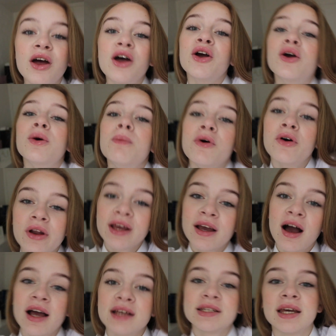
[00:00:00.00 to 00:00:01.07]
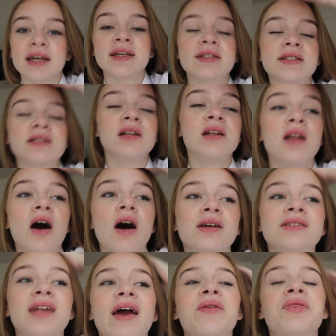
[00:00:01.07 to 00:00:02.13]
Good morning, guys. It is the last
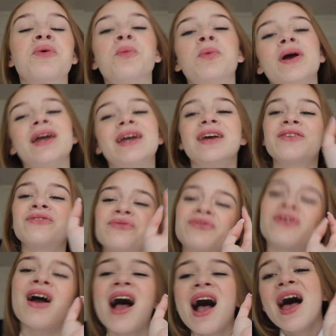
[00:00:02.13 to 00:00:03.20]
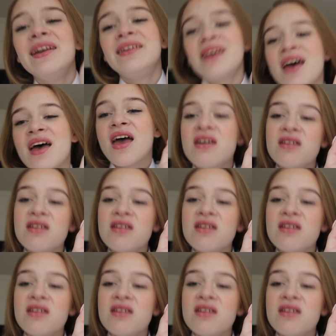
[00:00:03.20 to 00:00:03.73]
day of the week. It's Friday.